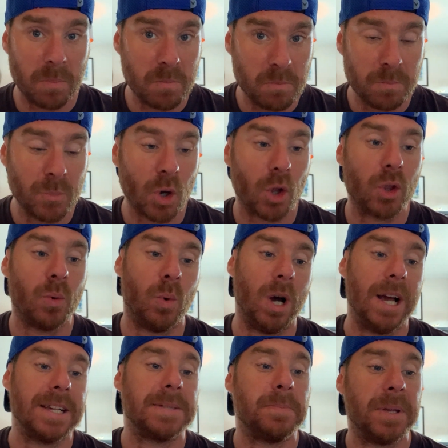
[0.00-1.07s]
Not the
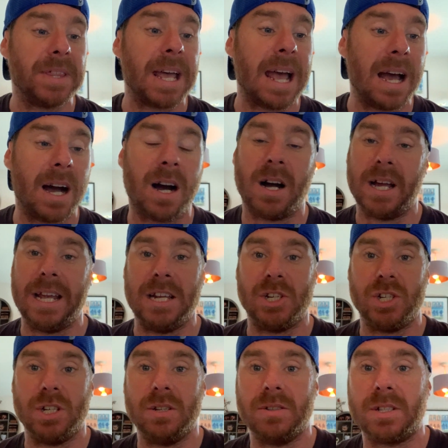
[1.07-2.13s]
worst, but there are
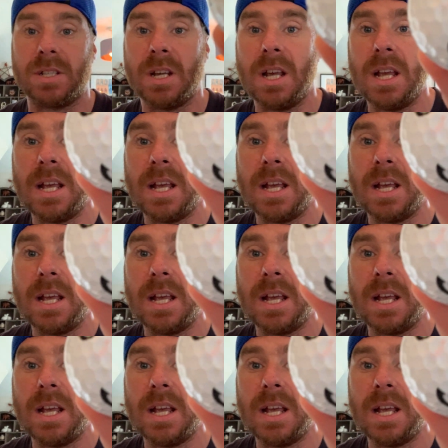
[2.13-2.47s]
issues.